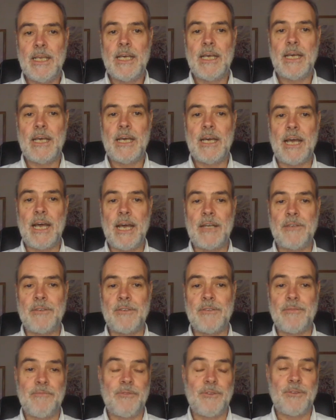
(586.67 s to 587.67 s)
Uh,
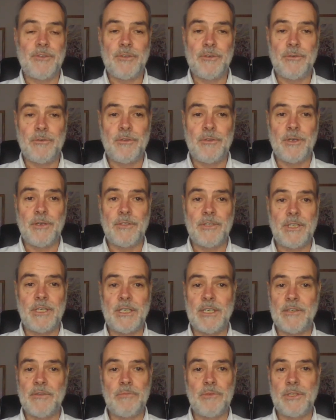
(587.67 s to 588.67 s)
and for two of those
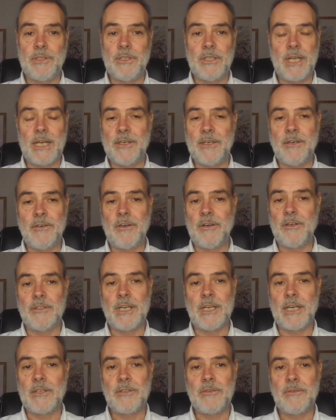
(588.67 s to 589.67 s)
years, we just had no
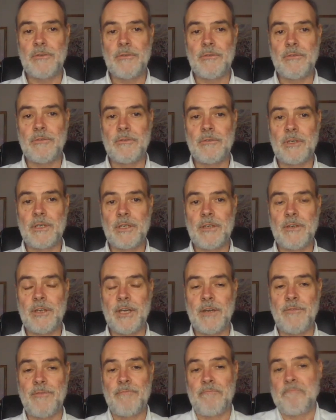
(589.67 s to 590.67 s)
contact at all. And,
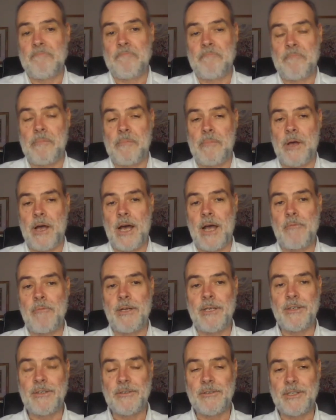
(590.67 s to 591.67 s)
and I
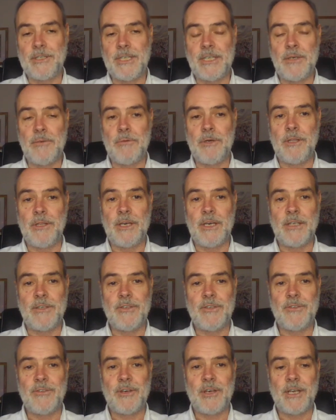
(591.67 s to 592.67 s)
went to a dinner with her
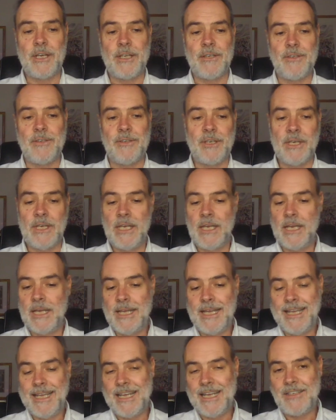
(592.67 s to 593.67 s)
to try and
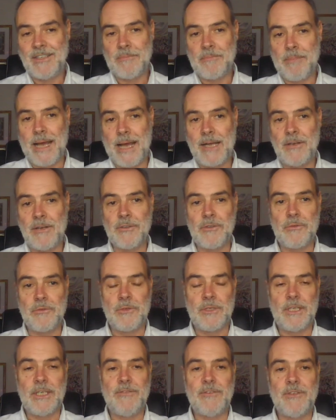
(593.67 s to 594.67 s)
get us back
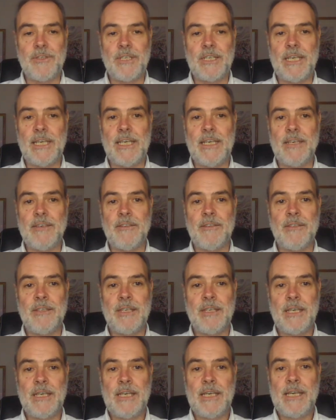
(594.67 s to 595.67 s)
onto an even keel.
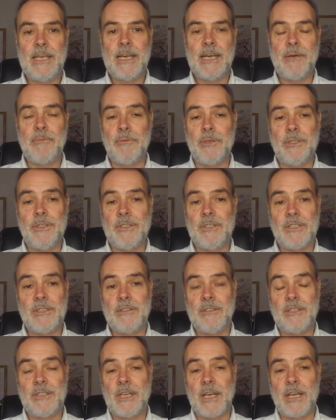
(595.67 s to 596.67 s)
And we
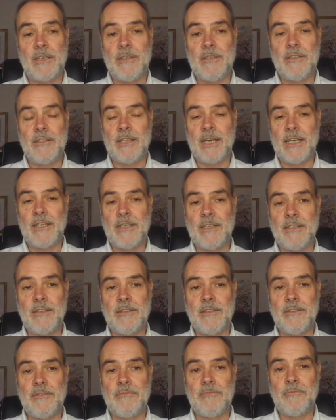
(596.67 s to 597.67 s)
just decided at that dinner
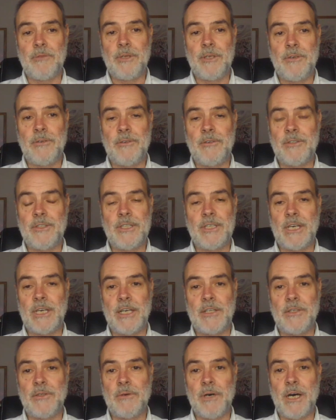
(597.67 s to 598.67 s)
that we couldn't see
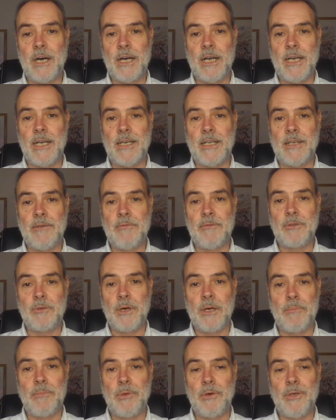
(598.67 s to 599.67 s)
eye to eye, and it was
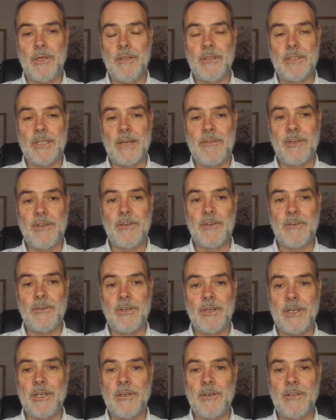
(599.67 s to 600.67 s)
quite pointless having an
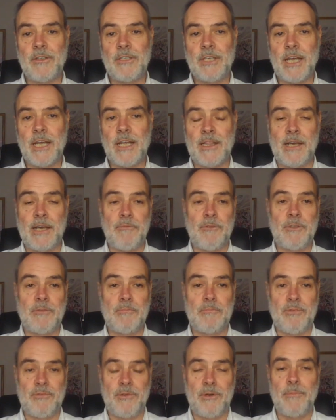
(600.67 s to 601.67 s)
ongoing contact. And that was
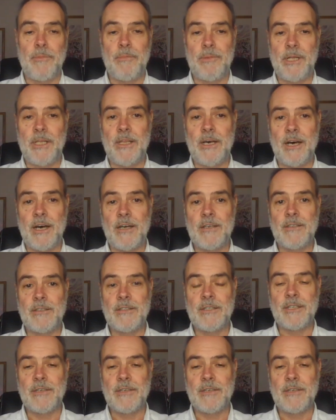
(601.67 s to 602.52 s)
probably the hardest